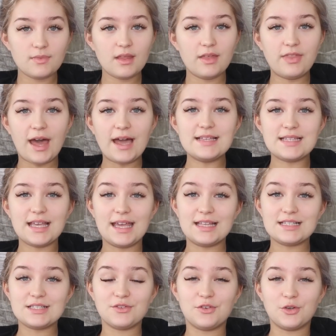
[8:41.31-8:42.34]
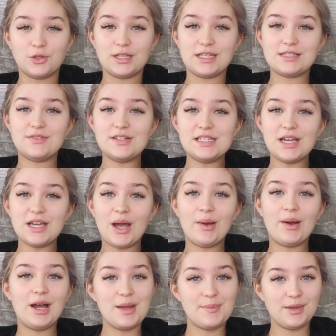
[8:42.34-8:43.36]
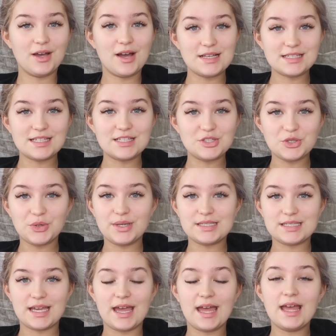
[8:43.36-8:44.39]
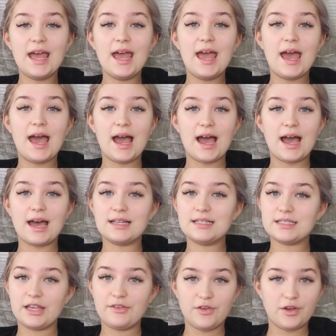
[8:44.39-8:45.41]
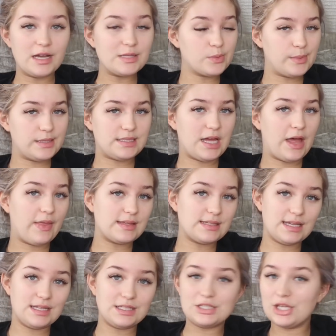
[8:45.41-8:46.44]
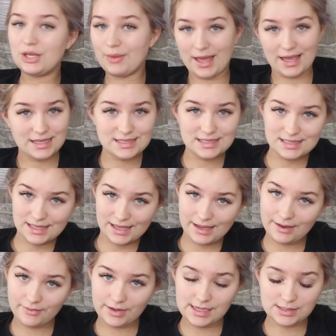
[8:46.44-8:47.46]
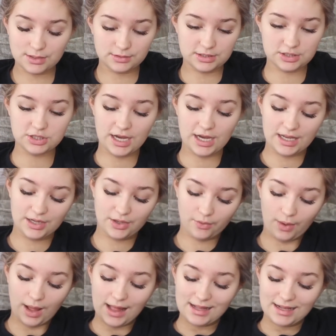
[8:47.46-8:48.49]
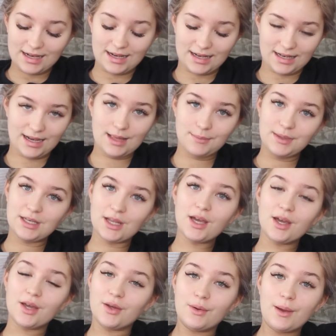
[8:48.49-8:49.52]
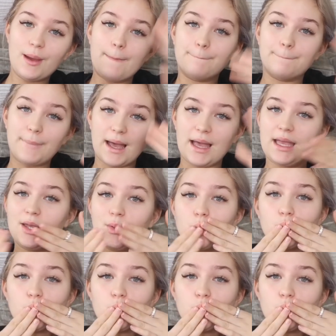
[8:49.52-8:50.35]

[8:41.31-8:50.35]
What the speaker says: That is it for this video. I hope you guys enjoyed it. And if you guys want me to turn this into a series on this channel, let me know. Bye!